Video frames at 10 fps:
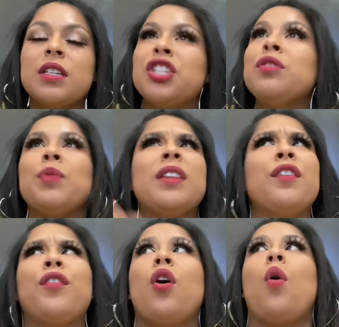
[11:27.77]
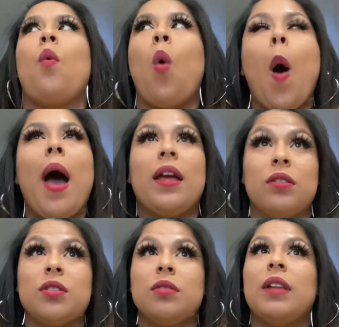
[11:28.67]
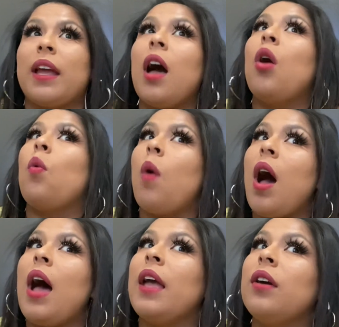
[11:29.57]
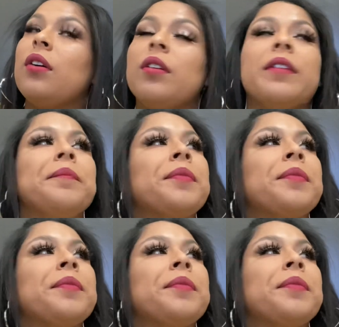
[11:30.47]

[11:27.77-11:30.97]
she was waiting there for a while too, like a while.